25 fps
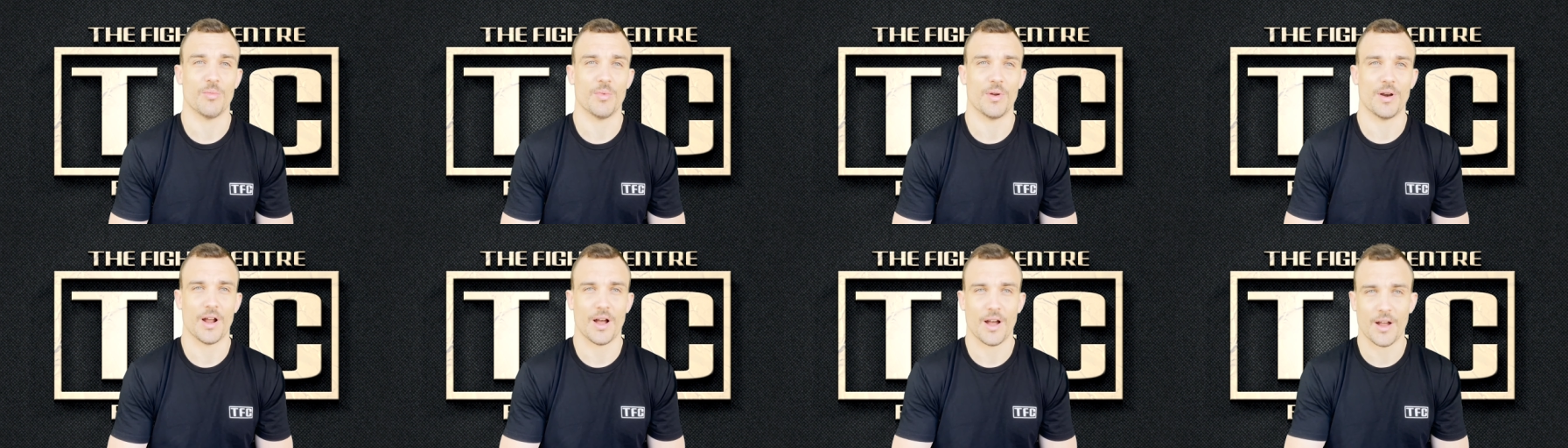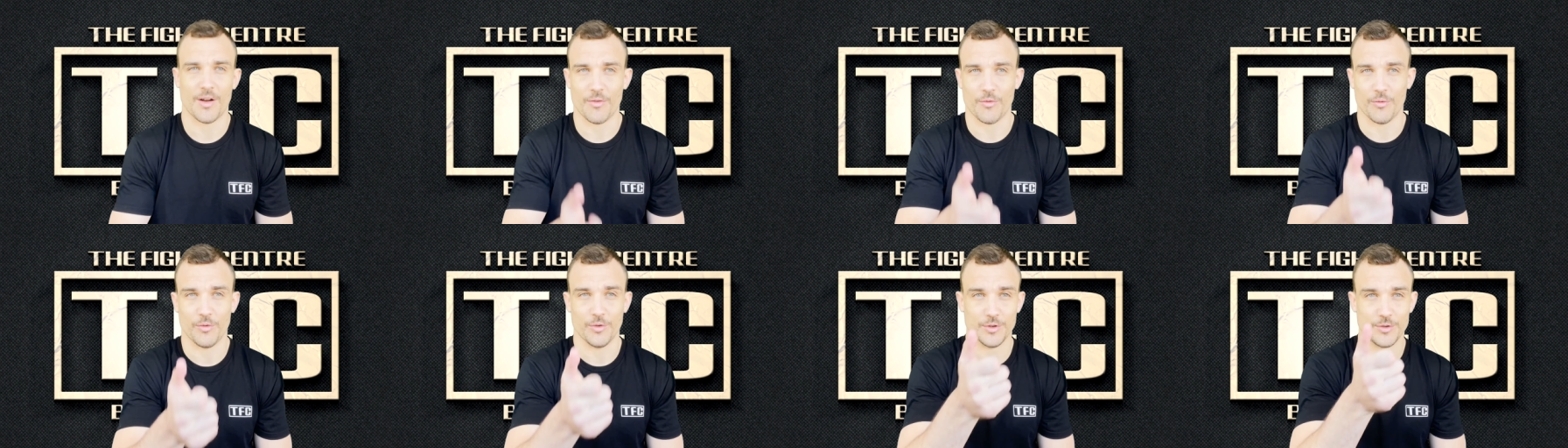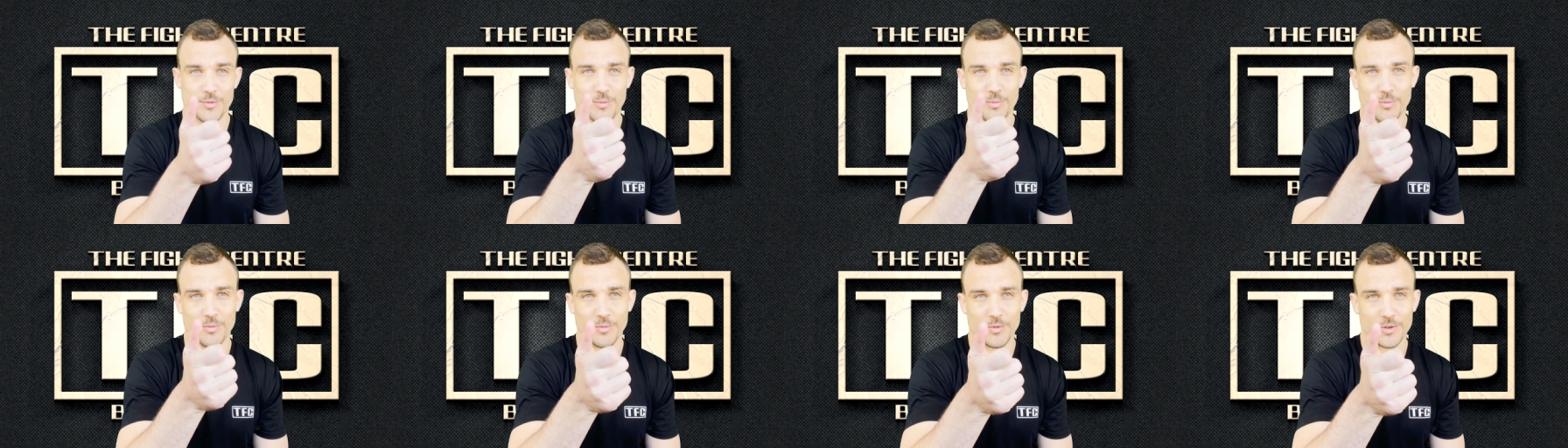but I was
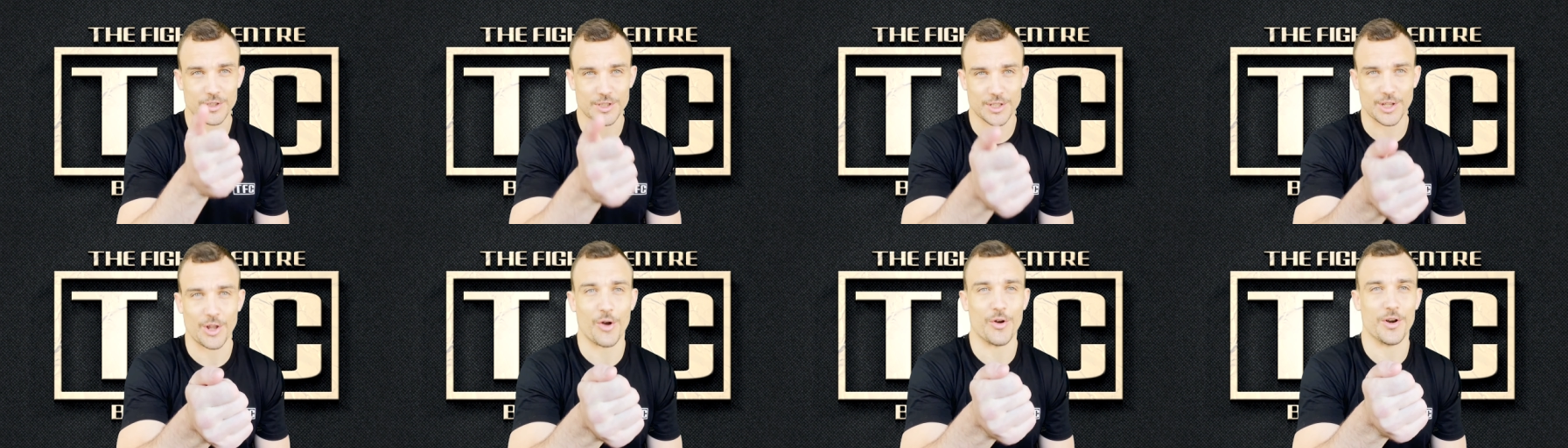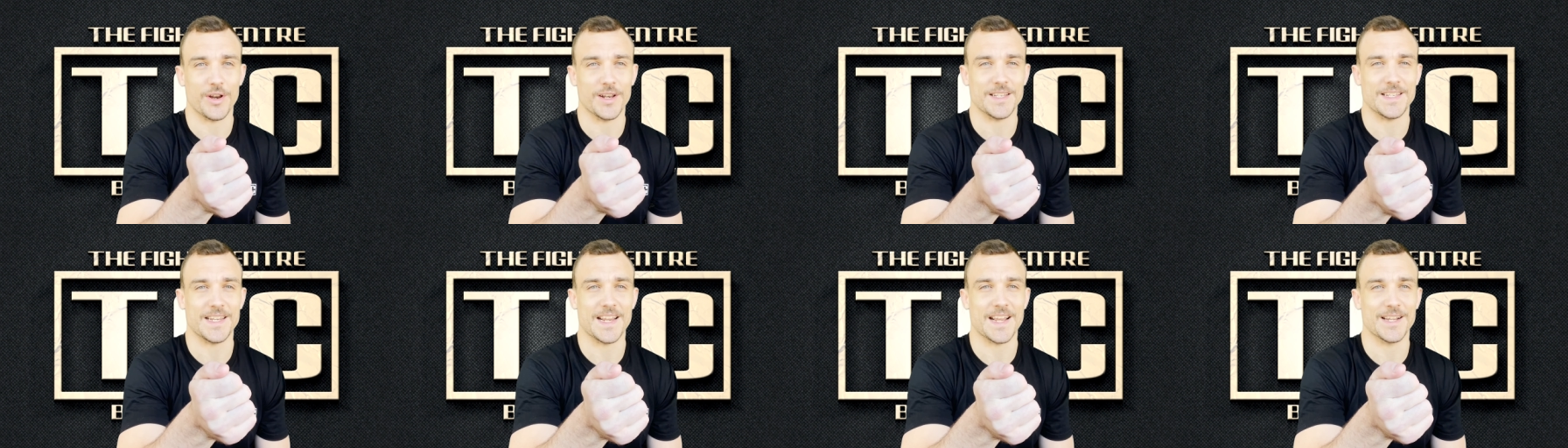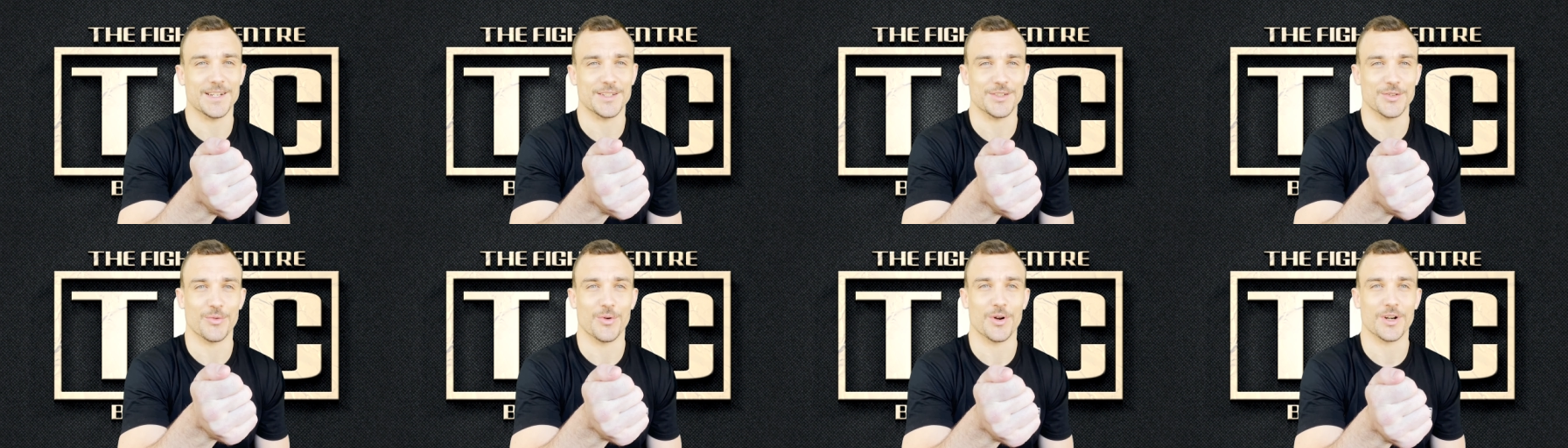slowed it
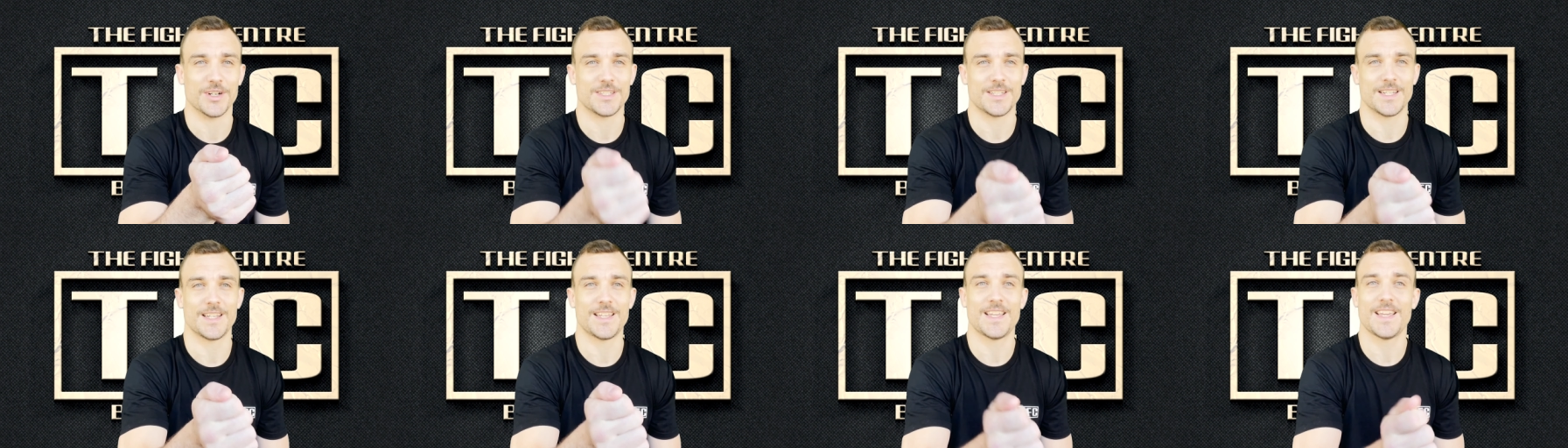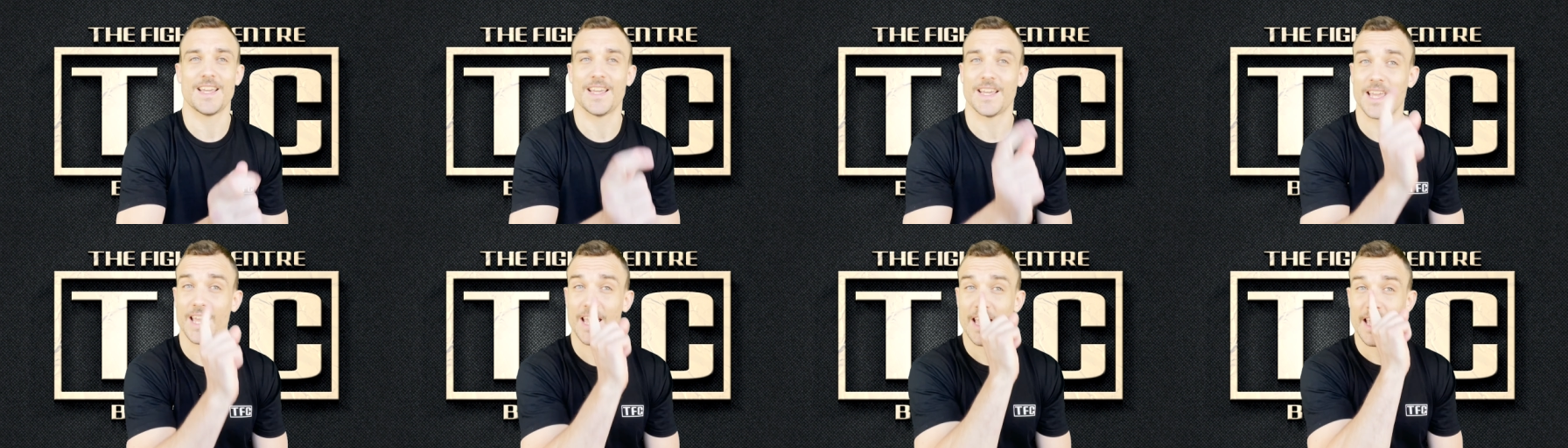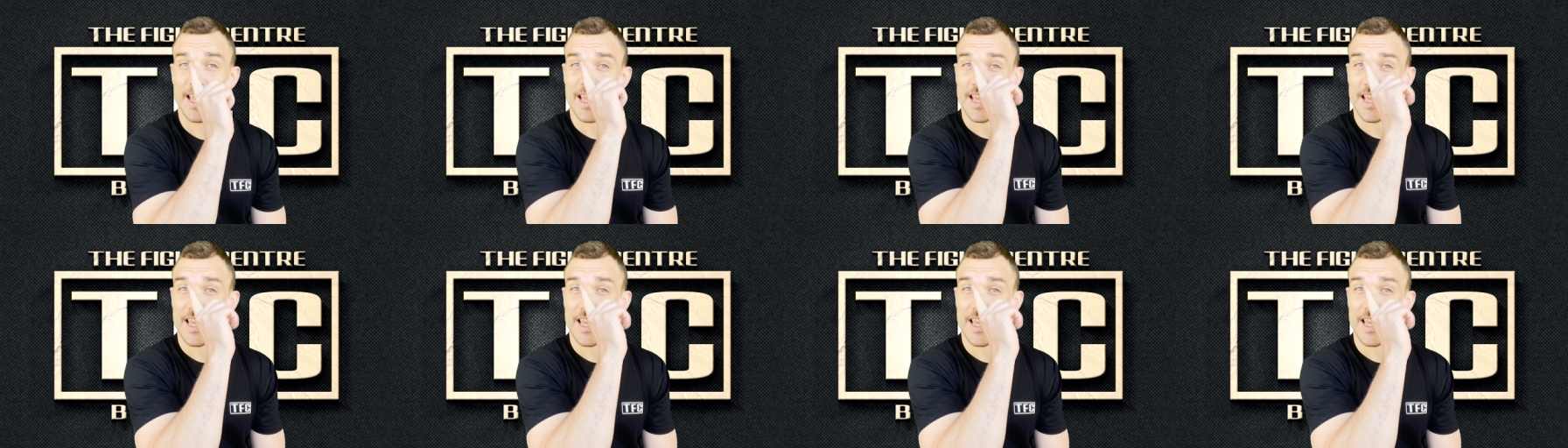down to watch the kick.